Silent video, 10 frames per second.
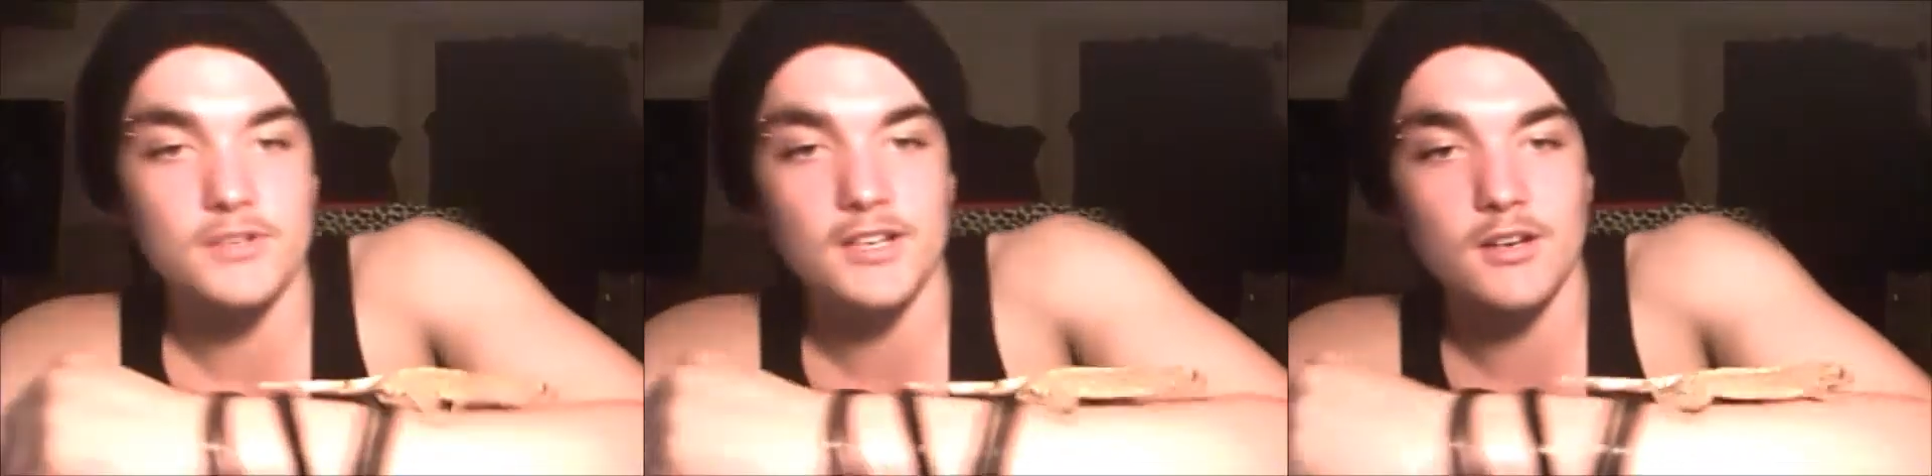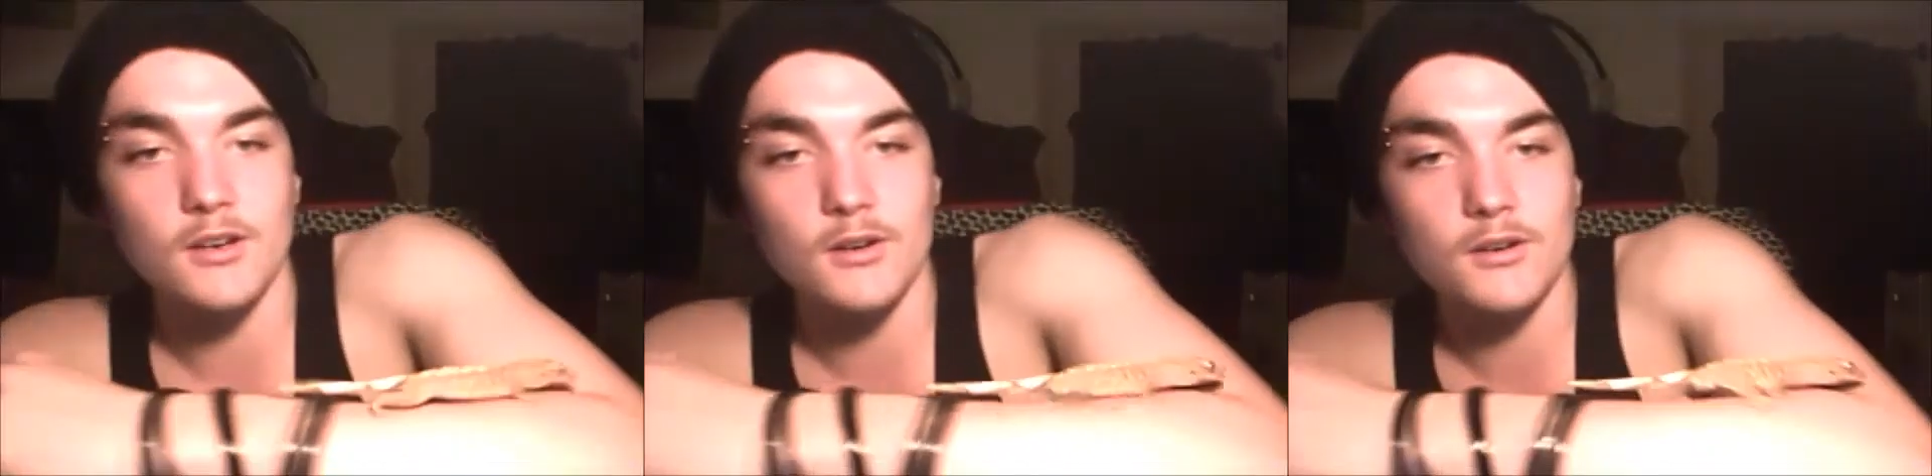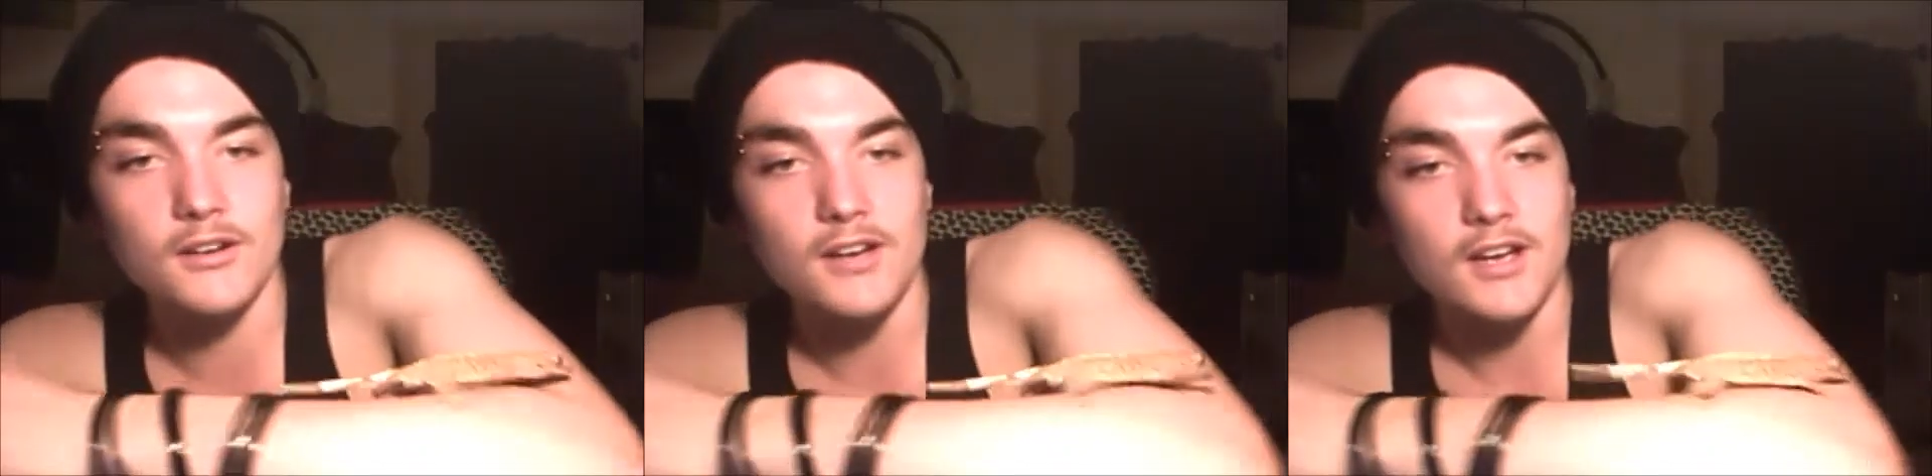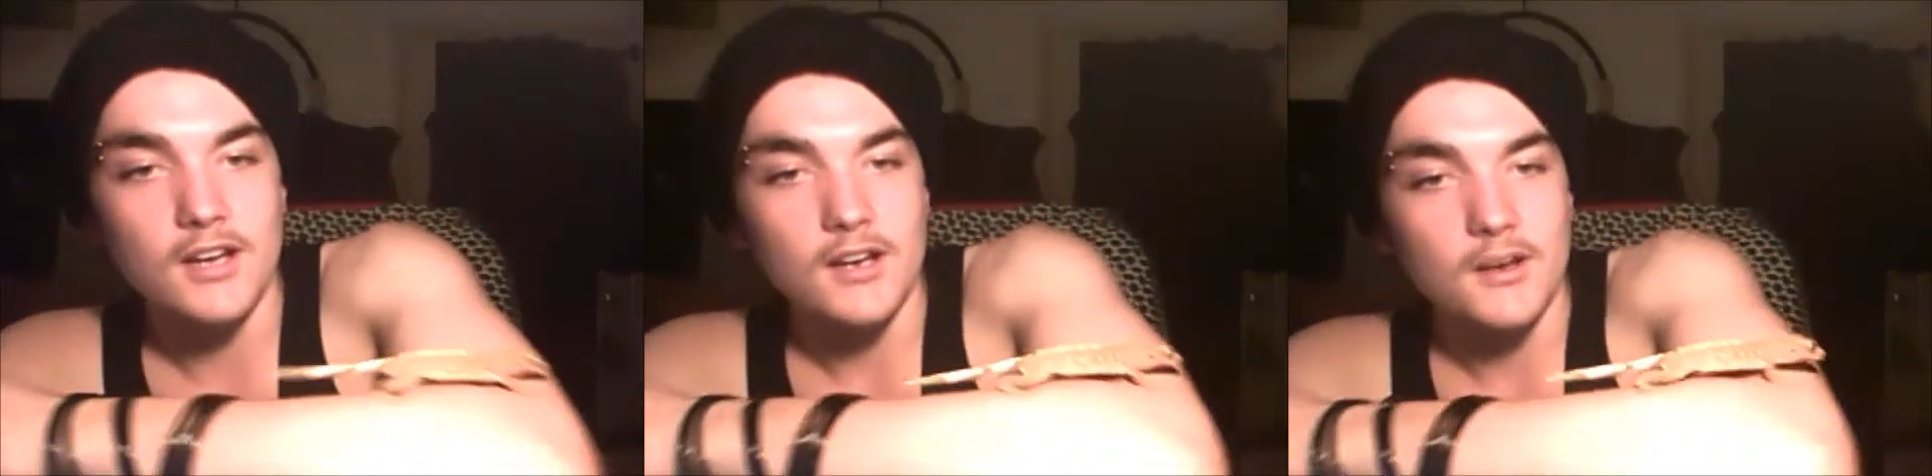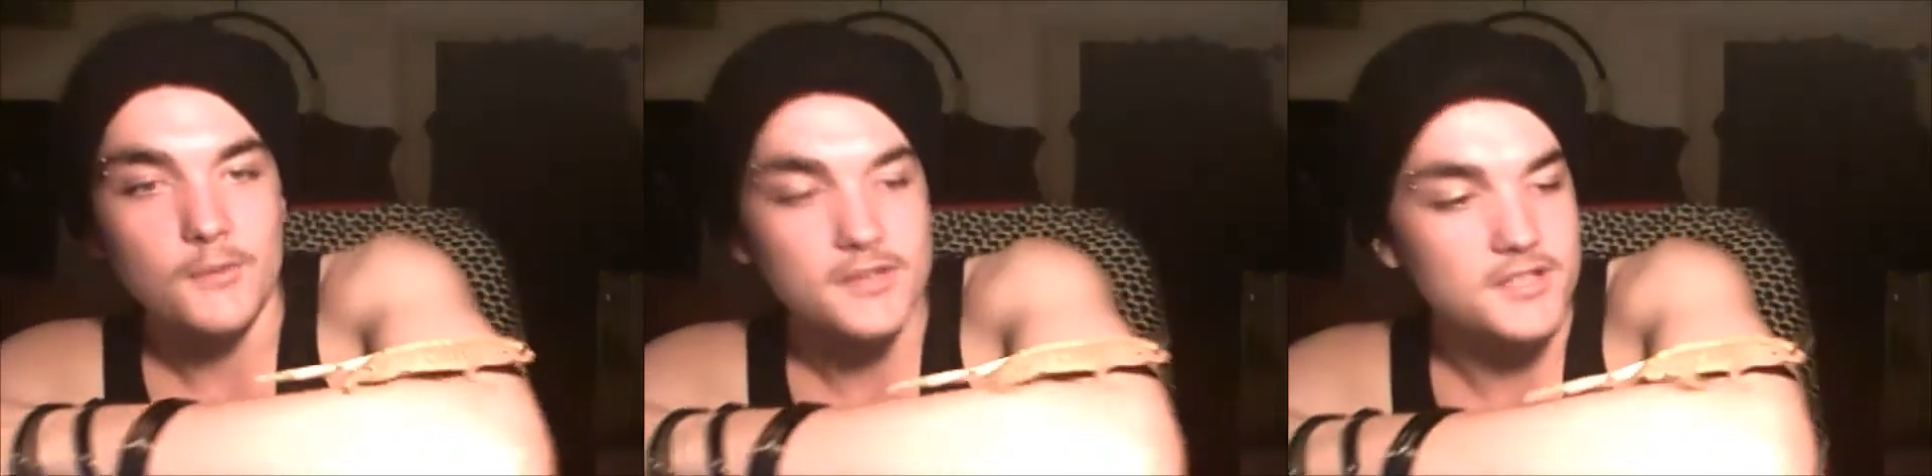along,
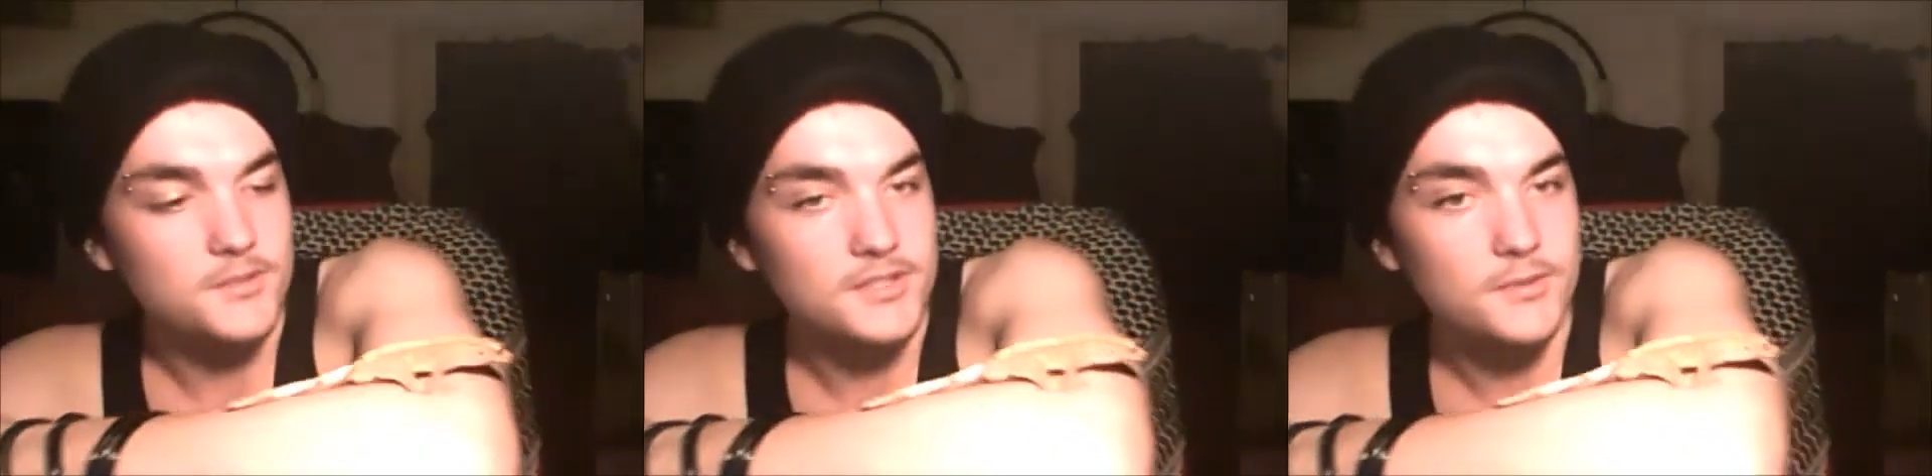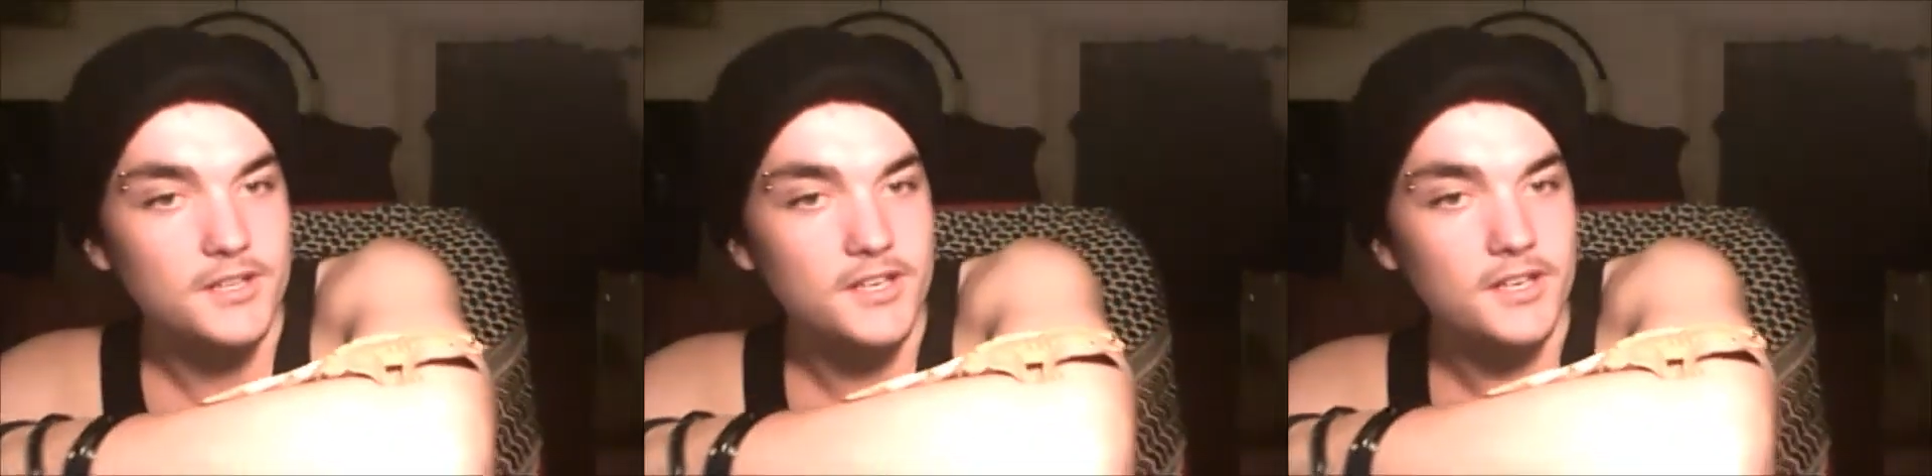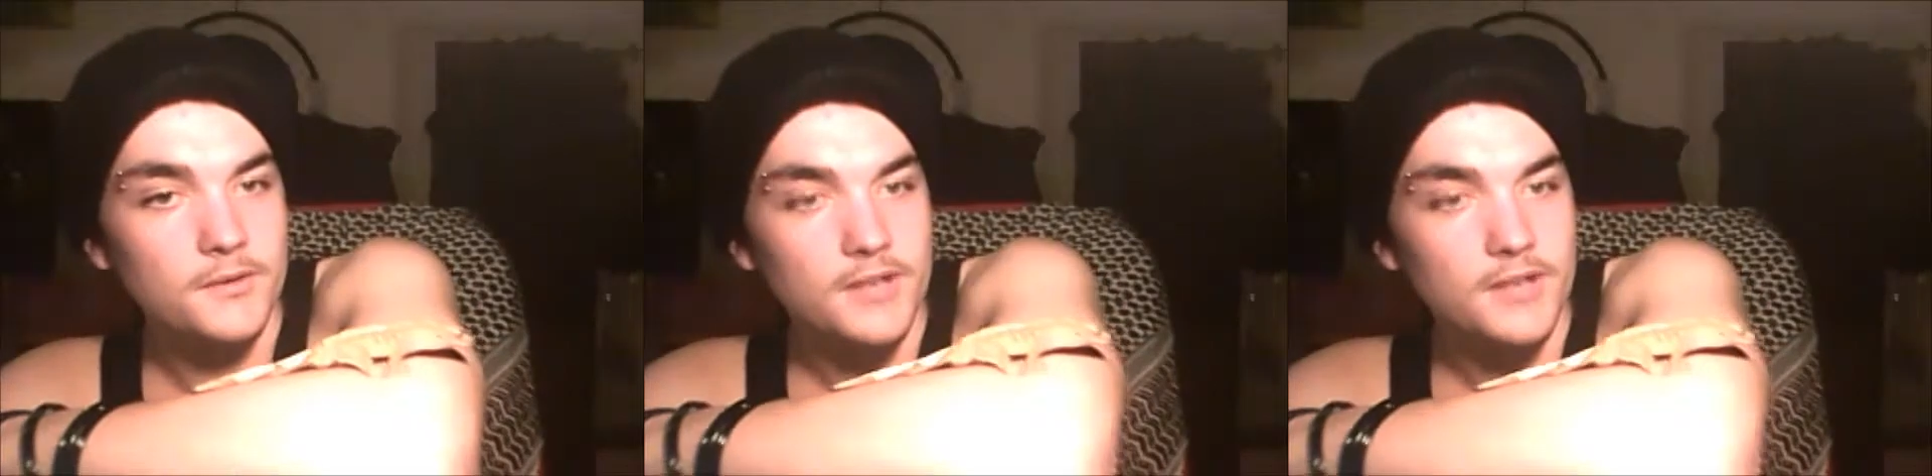which is always quite cute.